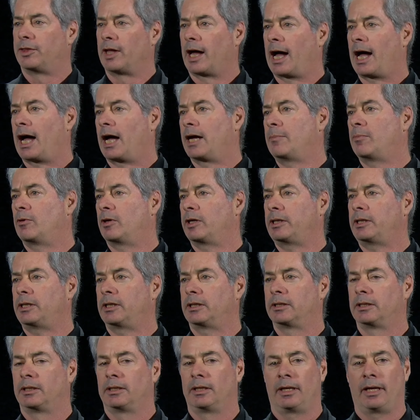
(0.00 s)
the hybrid
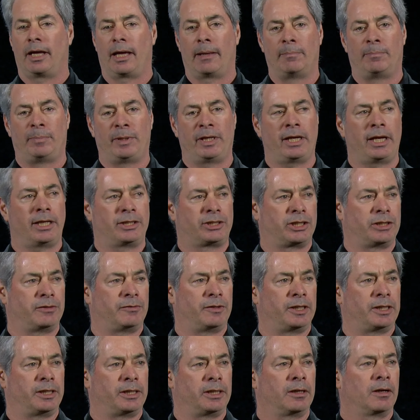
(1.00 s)
and
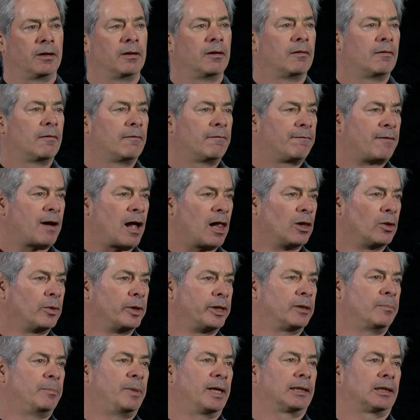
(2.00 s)
PHEV
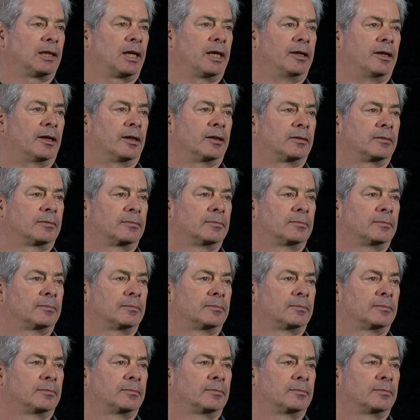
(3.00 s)
following a bit later.